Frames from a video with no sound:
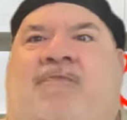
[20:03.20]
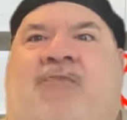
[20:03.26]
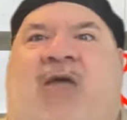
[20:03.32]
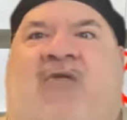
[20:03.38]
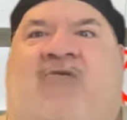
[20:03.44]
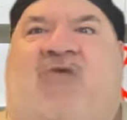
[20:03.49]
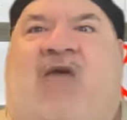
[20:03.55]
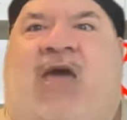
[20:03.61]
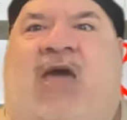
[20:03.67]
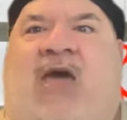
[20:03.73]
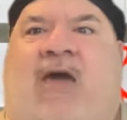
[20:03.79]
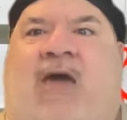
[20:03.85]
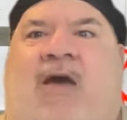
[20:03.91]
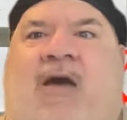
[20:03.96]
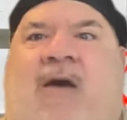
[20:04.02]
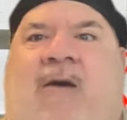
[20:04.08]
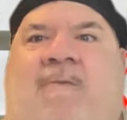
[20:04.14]
that
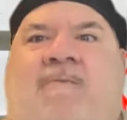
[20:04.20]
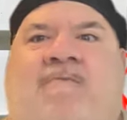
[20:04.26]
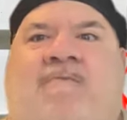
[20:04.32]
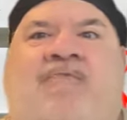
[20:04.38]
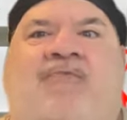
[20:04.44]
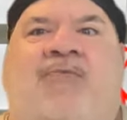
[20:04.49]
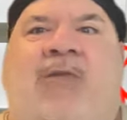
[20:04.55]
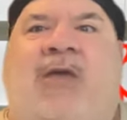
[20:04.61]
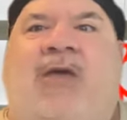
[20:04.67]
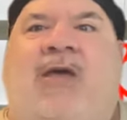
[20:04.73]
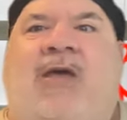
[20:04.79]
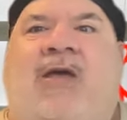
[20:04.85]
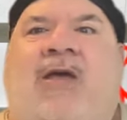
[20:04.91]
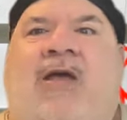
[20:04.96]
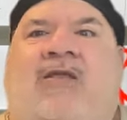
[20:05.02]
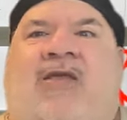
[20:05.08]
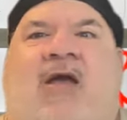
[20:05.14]

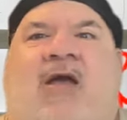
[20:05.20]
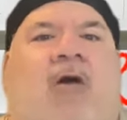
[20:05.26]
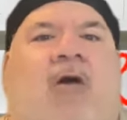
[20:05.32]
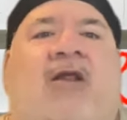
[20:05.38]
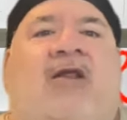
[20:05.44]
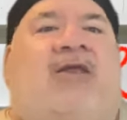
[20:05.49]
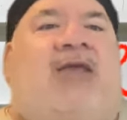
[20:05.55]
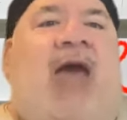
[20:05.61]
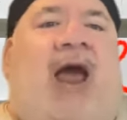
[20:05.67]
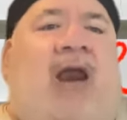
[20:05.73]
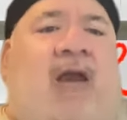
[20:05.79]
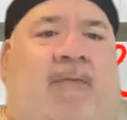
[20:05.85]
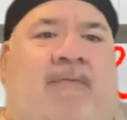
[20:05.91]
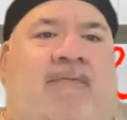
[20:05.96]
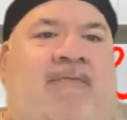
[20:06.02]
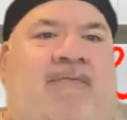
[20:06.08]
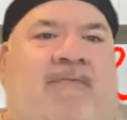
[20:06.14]
they couldn't tell
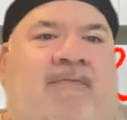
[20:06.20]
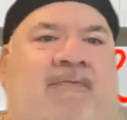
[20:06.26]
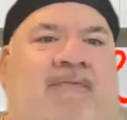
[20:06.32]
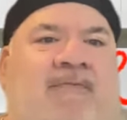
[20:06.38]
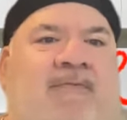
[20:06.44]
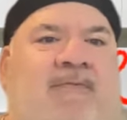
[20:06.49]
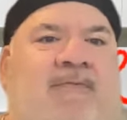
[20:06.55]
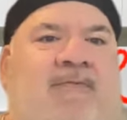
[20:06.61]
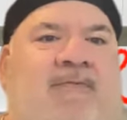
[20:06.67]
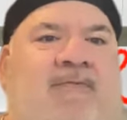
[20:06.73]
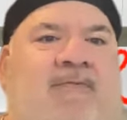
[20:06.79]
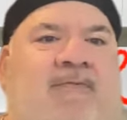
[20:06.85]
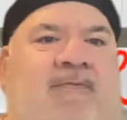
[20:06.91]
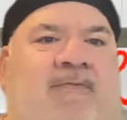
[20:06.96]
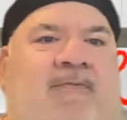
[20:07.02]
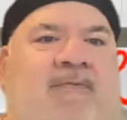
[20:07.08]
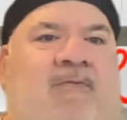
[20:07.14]
him
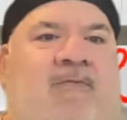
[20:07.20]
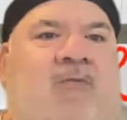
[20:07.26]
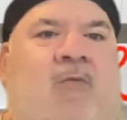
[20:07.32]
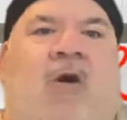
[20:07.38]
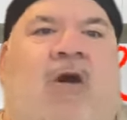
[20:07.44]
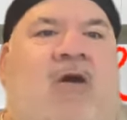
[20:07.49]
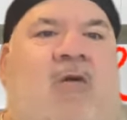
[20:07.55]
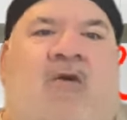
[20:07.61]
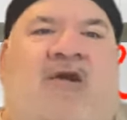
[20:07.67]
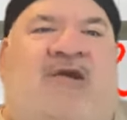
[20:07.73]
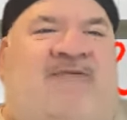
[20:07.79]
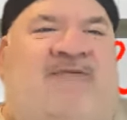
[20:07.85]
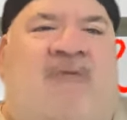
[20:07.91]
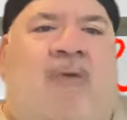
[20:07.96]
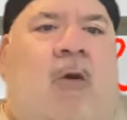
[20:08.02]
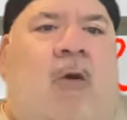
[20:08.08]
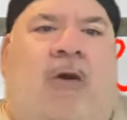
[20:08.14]
what it was
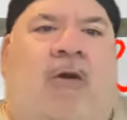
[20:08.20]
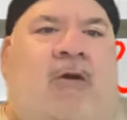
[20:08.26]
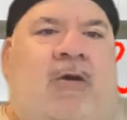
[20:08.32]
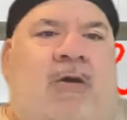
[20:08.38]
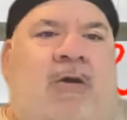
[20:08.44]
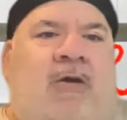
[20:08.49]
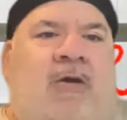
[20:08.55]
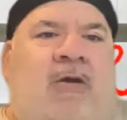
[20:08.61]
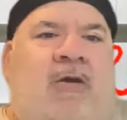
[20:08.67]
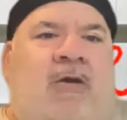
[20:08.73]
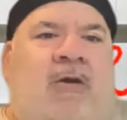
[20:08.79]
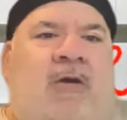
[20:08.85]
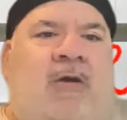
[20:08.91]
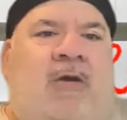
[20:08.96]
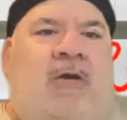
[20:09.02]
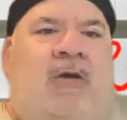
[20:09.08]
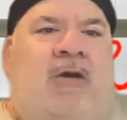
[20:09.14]
for.
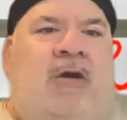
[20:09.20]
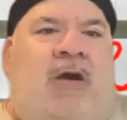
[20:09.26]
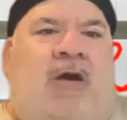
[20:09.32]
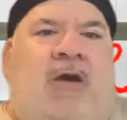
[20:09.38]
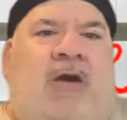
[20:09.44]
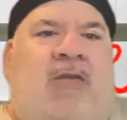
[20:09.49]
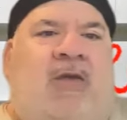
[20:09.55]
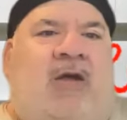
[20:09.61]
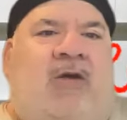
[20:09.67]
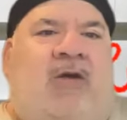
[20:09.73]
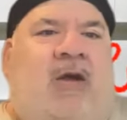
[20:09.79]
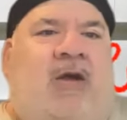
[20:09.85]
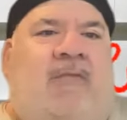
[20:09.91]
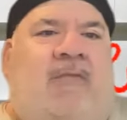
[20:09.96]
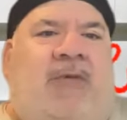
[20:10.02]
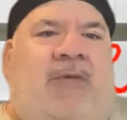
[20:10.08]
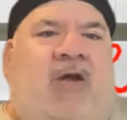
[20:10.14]
They
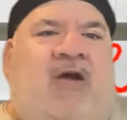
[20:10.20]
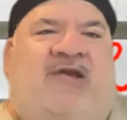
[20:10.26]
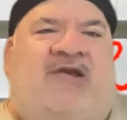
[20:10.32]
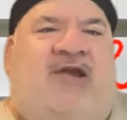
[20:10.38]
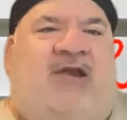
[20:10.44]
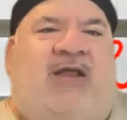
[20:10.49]
couldn't because they